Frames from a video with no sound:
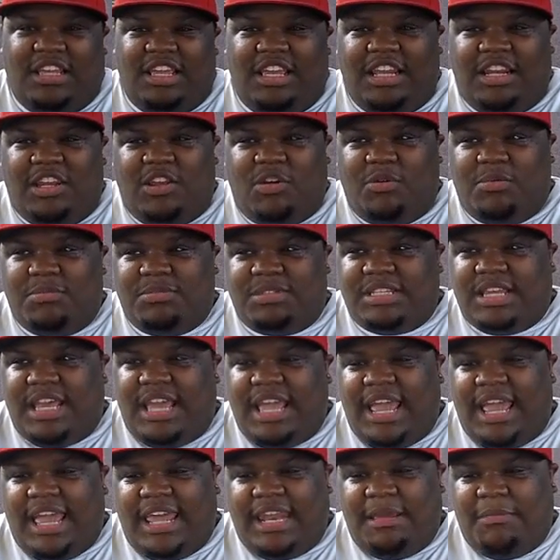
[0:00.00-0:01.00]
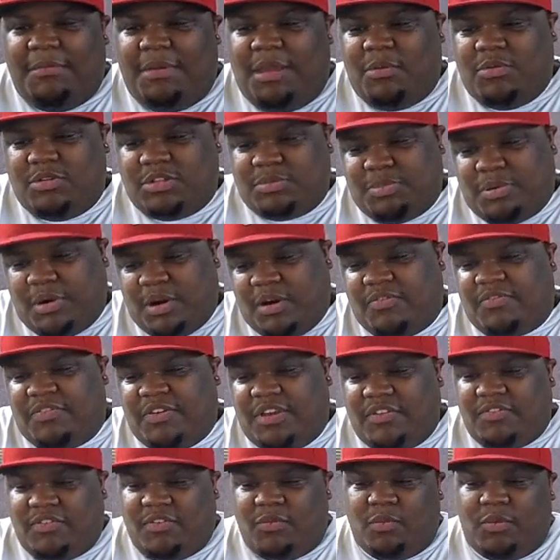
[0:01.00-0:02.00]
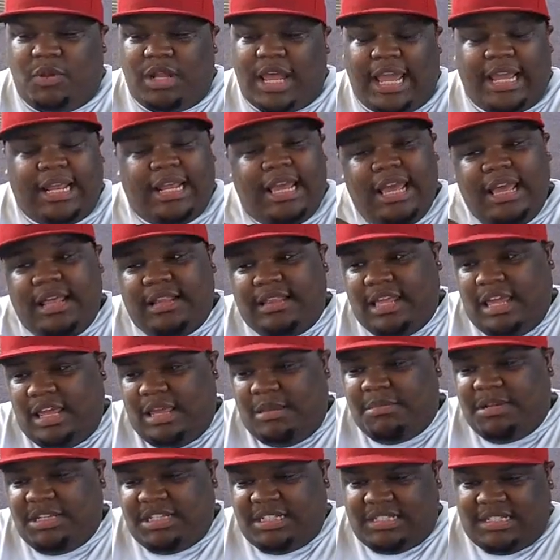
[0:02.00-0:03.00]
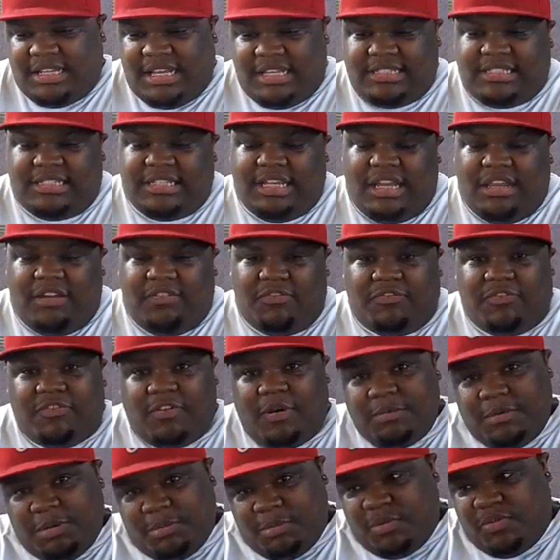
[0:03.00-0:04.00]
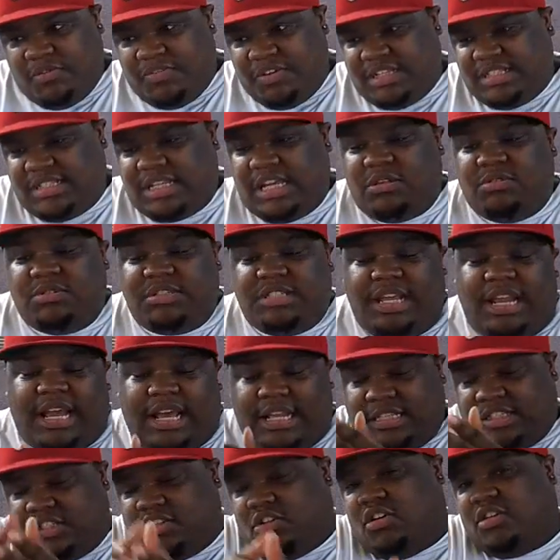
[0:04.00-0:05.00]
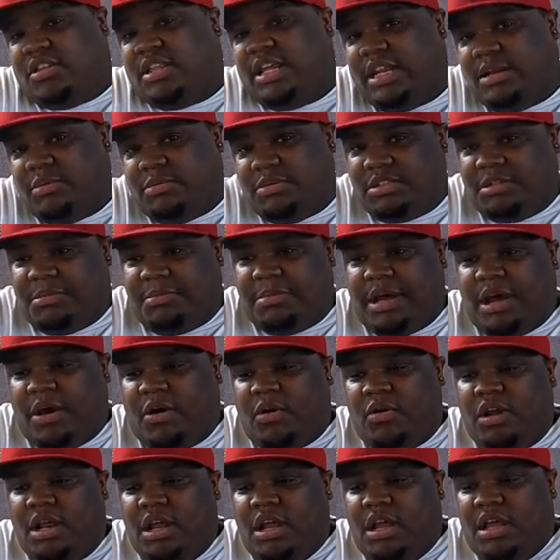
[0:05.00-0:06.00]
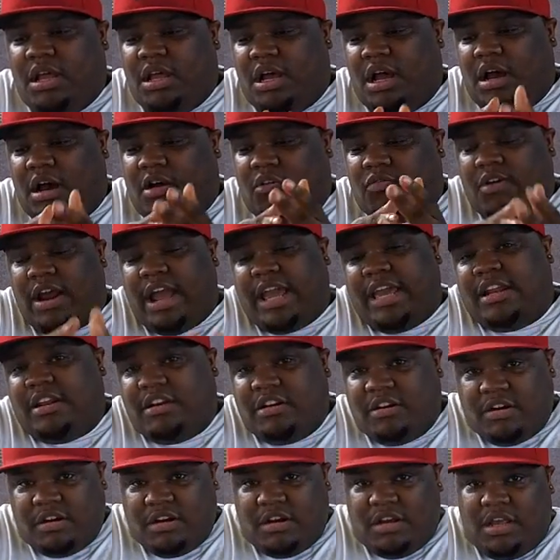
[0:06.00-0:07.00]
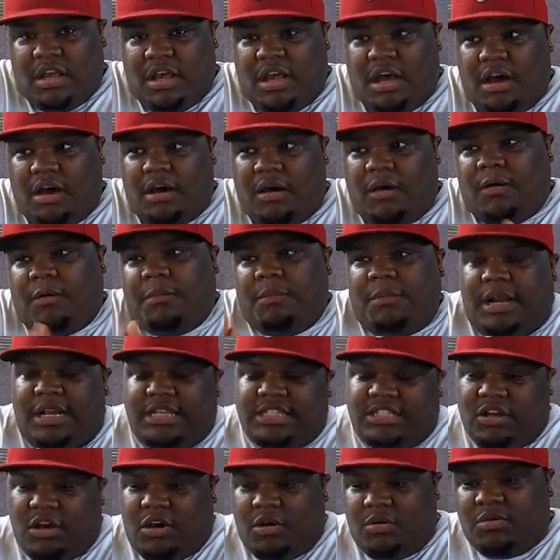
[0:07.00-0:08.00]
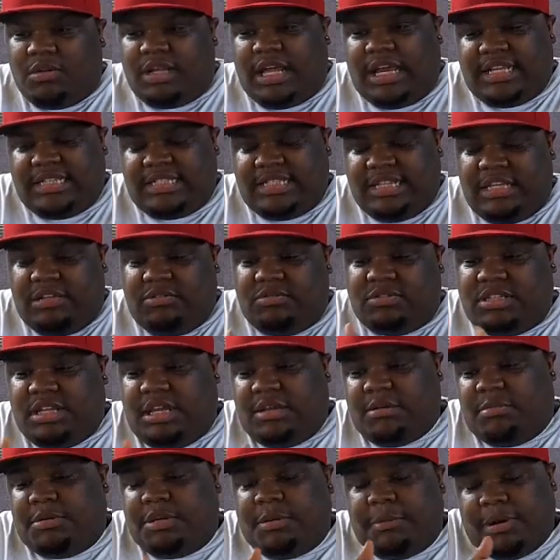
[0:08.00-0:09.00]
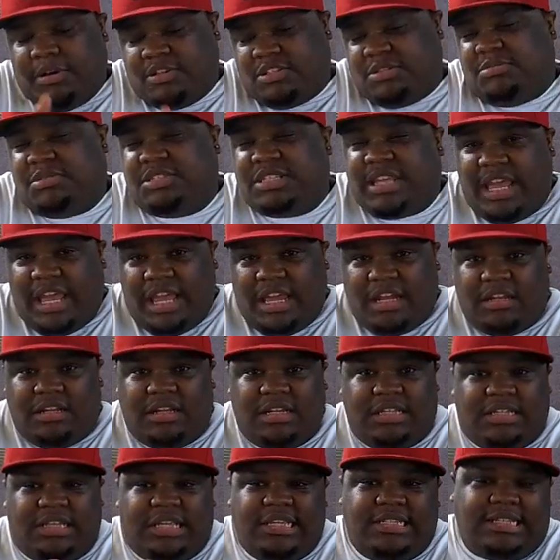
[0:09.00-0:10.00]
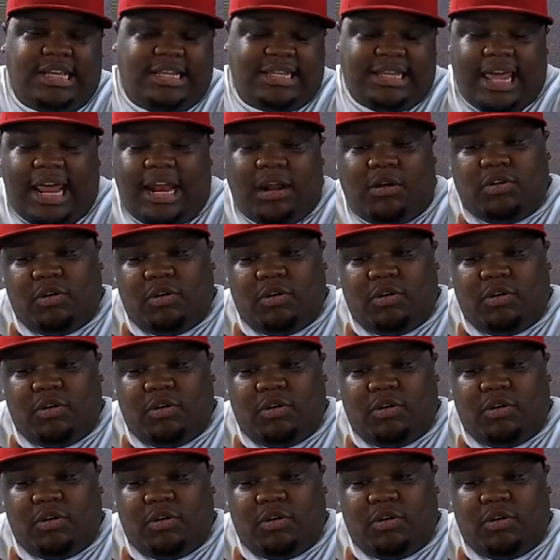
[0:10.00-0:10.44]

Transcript: You know what I'm saying? And it was perfect for, like, the images I seen from the movie. Because, like you said, I saw that it was about a writer. And I saw, like I said, you said about some scandal and things like that.